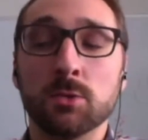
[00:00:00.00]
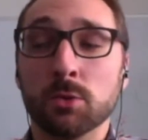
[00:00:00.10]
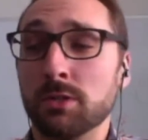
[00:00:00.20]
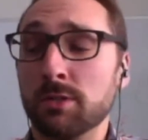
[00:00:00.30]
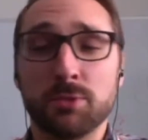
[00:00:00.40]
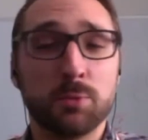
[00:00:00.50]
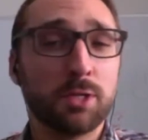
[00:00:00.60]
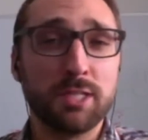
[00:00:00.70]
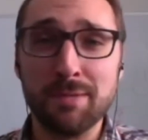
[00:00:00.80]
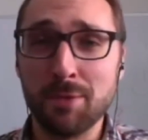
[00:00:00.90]
if you want
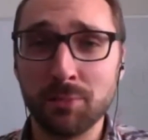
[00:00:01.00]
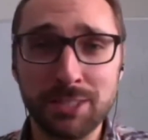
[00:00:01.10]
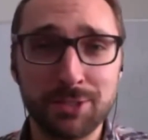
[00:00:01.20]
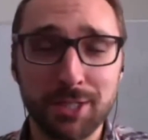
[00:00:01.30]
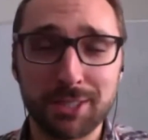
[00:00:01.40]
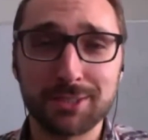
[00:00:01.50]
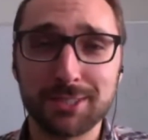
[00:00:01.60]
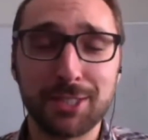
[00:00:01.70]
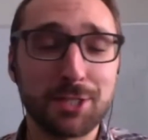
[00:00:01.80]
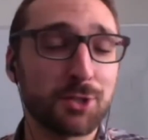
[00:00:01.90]
to email me directly,
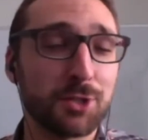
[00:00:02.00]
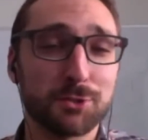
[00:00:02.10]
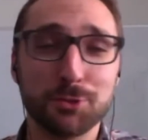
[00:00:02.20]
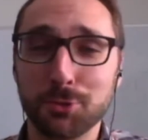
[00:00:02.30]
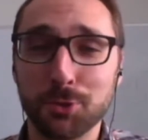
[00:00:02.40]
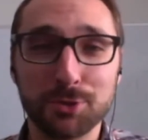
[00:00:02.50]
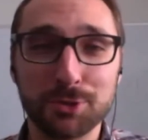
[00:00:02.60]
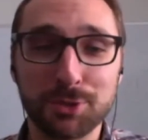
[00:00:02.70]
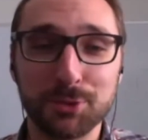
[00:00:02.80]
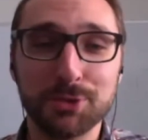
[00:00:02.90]
that's also totally
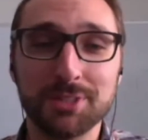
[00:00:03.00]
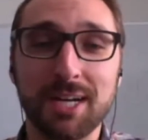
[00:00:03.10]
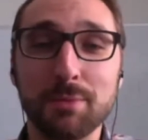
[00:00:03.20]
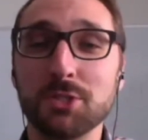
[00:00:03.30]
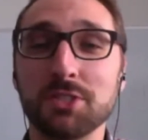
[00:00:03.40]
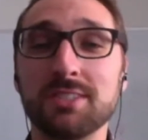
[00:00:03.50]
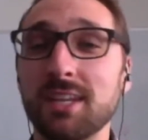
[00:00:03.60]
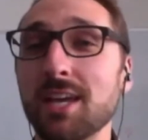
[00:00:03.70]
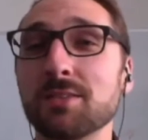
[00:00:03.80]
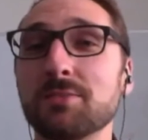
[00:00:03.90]
cool. I'm just
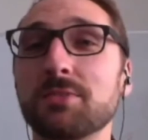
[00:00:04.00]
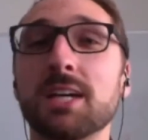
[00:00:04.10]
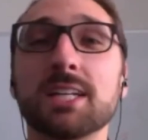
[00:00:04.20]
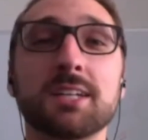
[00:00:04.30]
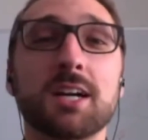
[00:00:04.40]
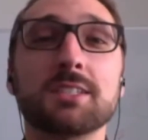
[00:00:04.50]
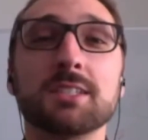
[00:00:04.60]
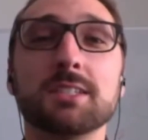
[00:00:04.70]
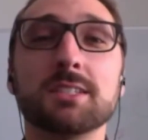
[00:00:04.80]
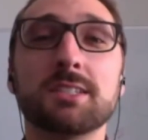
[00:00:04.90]

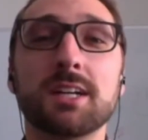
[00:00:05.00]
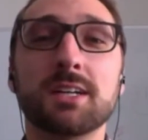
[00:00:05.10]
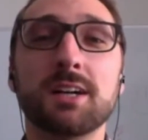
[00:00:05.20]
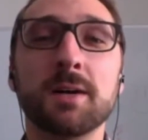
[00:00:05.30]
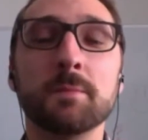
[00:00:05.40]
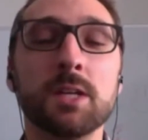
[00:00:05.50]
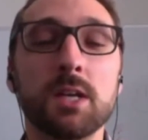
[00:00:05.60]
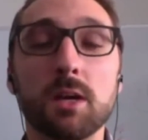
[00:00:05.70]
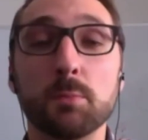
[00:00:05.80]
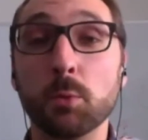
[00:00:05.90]
dave@docsend.com.
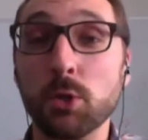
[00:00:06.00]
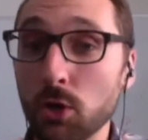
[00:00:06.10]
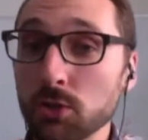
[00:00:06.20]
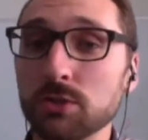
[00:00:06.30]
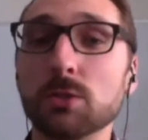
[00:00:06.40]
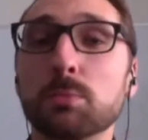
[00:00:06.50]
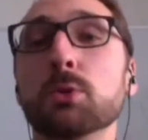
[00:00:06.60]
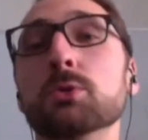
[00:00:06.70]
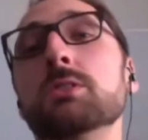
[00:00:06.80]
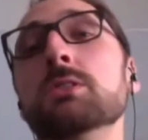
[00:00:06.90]
But we also
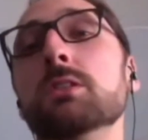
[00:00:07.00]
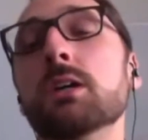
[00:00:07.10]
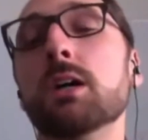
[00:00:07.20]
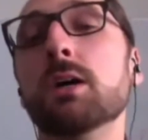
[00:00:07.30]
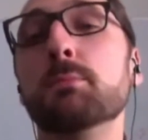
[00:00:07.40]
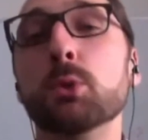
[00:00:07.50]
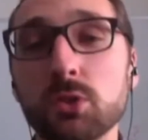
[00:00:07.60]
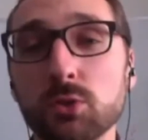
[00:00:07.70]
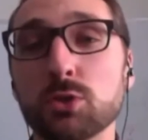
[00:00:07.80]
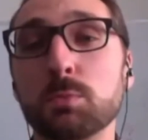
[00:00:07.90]
posted both of
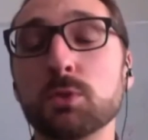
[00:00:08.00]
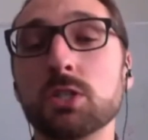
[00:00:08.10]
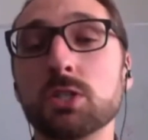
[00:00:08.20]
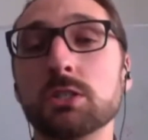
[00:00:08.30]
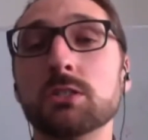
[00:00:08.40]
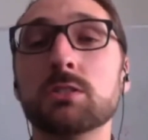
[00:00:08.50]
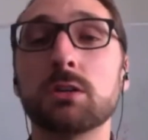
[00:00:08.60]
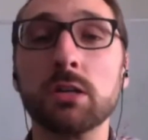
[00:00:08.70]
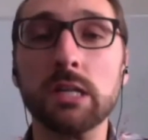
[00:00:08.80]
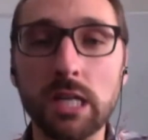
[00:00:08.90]
those positions on
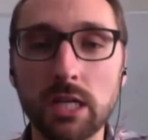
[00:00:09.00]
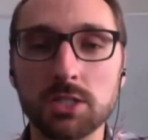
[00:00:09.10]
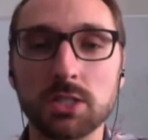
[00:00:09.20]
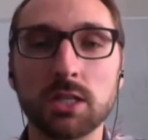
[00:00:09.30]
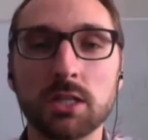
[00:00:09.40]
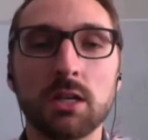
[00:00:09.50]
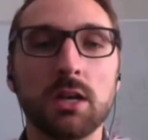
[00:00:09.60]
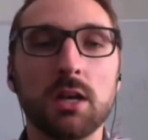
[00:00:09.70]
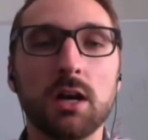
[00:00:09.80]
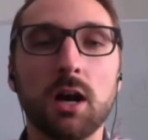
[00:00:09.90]
Handshake.
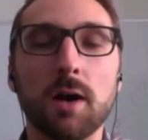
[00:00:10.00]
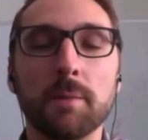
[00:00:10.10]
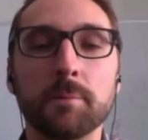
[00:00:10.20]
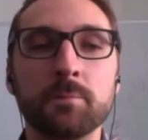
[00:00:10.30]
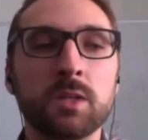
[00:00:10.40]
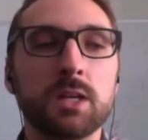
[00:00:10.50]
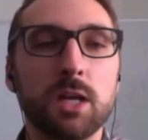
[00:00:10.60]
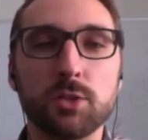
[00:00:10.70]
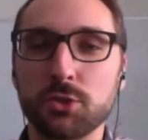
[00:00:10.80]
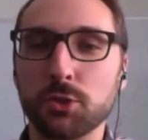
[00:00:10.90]
And
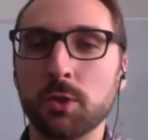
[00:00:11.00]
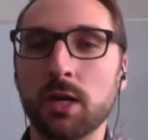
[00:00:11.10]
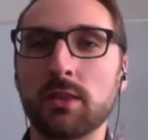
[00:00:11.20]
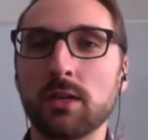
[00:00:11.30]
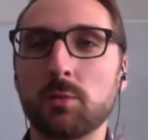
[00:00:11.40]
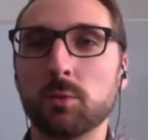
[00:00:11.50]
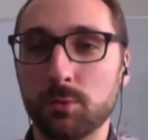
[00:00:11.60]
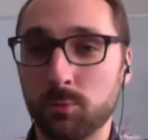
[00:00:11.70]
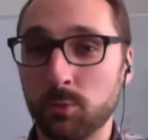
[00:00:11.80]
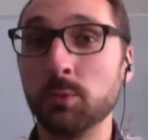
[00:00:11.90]
so I think
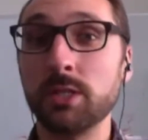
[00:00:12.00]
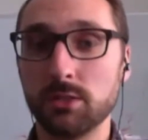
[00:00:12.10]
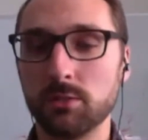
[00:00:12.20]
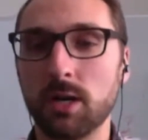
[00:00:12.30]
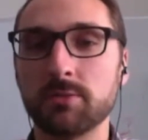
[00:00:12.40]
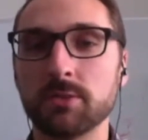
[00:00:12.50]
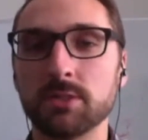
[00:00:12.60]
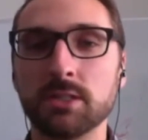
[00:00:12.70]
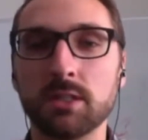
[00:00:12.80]
what we can do after